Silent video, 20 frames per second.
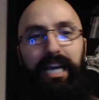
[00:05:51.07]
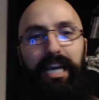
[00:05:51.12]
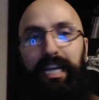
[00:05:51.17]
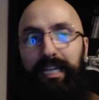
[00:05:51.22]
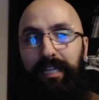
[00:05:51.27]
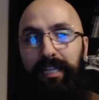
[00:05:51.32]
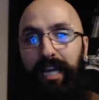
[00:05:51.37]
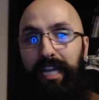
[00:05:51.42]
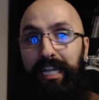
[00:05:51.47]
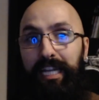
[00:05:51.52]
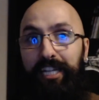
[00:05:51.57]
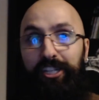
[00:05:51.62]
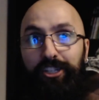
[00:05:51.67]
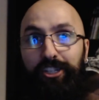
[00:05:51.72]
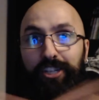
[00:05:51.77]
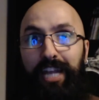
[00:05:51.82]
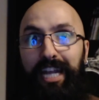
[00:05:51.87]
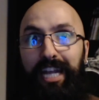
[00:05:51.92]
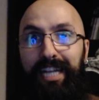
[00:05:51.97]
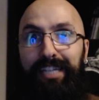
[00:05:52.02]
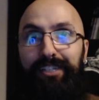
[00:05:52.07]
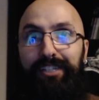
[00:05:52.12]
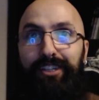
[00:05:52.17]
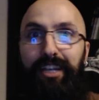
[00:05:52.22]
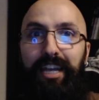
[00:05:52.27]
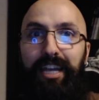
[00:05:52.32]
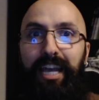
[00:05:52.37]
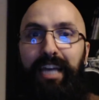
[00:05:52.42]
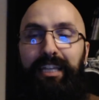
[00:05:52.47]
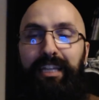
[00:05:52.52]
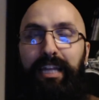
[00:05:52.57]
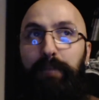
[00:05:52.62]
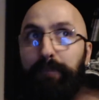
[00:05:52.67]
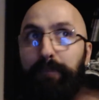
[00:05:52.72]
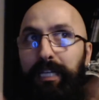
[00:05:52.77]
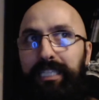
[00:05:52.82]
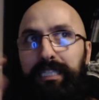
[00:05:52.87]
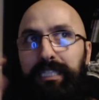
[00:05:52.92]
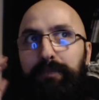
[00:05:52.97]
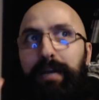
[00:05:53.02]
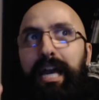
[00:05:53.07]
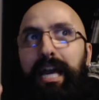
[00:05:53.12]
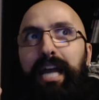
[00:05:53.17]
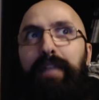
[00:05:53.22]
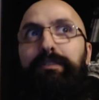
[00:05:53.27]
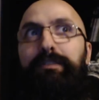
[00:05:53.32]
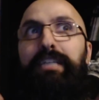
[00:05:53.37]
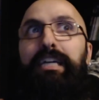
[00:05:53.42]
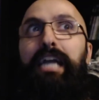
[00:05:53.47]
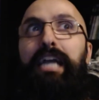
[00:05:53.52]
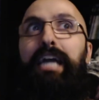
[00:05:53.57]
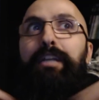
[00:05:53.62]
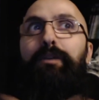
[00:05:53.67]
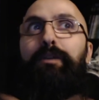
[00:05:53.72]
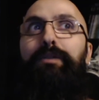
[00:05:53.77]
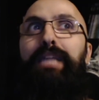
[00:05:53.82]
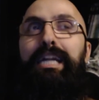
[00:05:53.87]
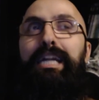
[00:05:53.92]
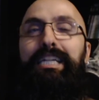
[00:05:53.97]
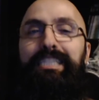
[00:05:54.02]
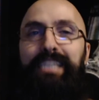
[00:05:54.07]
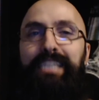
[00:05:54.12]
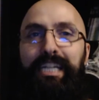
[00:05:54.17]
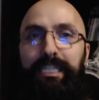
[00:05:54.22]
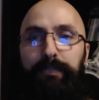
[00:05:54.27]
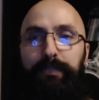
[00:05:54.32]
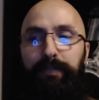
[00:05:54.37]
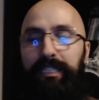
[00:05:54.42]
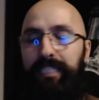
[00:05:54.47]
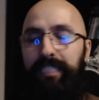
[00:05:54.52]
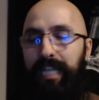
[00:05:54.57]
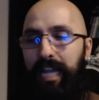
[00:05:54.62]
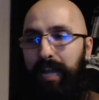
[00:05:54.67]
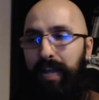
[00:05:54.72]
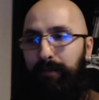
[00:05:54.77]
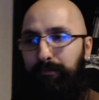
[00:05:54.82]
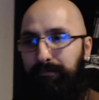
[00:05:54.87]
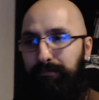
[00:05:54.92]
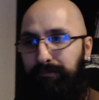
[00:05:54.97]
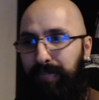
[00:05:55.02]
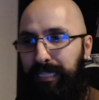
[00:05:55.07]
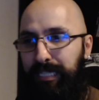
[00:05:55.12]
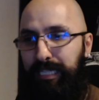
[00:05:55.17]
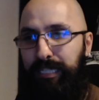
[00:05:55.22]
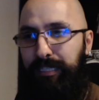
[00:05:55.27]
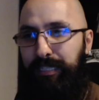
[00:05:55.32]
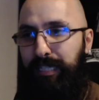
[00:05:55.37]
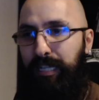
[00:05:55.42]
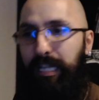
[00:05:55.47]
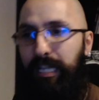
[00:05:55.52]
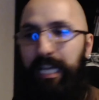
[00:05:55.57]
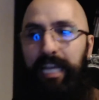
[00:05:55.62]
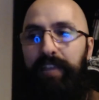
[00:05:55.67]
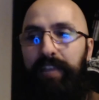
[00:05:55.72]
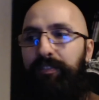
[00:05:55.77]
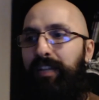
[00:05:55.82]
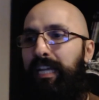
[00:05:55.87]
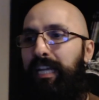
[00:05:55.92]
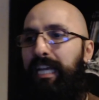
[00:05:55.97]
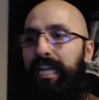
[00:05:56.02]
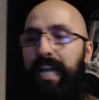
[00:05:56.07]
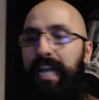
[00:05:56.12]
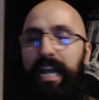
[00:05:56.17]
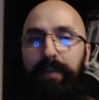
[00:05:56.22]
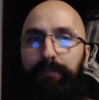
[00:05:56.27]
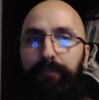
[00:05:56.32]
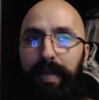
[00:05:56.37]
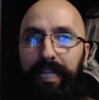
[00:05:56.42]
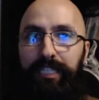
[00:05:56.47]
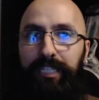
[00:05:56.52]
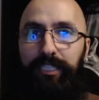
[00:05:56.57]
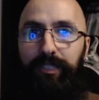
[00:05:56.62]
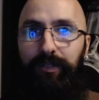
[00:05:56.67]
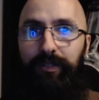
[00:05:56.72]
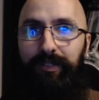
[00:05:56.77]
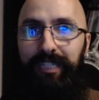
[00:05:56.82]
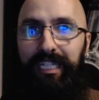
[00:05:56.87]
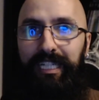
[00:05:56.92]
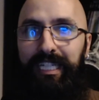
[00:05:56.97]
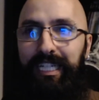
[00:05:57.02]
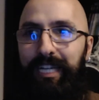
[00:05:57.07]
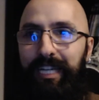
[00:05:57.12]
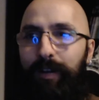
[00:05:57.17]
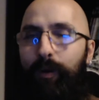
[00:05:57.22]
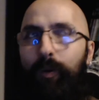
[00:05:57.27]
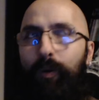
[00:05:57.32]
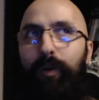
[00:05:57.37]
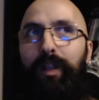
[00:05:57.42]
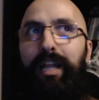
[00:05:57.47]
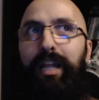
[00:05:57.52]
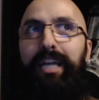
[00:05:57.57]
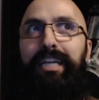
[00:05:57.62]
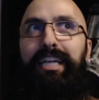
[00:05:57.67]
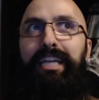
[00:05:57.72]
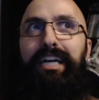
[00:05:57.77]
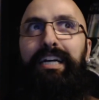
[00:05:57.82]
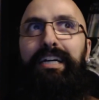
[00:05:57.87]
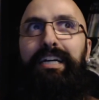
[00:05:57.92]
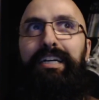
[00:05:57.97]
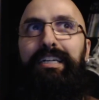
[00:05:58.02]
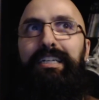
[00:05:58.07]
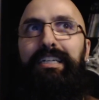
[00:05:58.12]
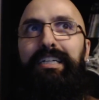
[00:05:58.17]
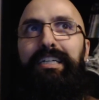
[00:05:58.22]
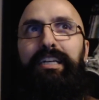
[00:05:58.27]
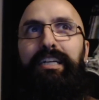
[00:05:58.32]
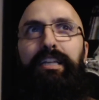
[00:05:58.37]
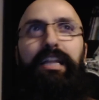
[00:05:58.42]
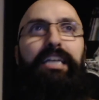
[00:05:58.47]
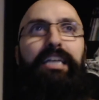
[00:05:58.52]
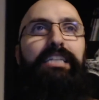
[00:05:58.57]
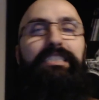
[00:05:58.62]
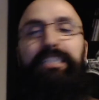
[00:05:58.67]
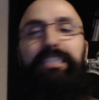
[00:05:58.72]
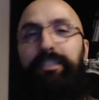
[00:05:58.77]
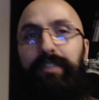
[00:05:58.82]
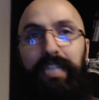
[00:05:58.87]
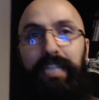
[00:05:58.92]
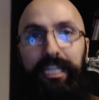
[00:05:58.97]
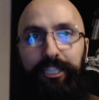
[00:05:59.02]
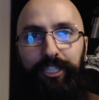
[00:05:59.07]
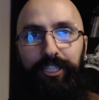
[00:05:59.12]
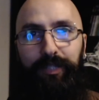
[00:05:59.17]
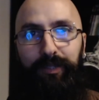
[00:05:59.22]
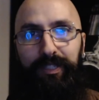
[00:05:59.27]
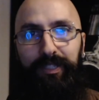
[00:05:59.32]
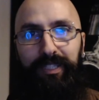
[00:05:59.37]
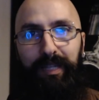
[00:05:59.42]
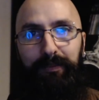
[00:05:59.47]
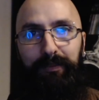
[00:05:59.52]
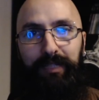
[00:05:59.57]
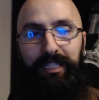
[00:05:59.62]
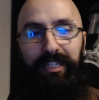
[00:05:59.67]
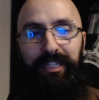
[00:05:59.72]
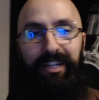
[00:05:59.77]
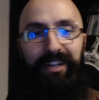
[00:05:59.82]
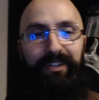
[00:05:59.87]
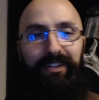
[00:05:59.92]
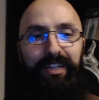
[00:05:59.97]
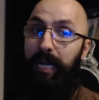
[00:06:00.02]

in an exchange. And then because in my head I was like, I know what that exchange means, and I wish I could tell even like an 8-page story, or like a single issue or something, you know.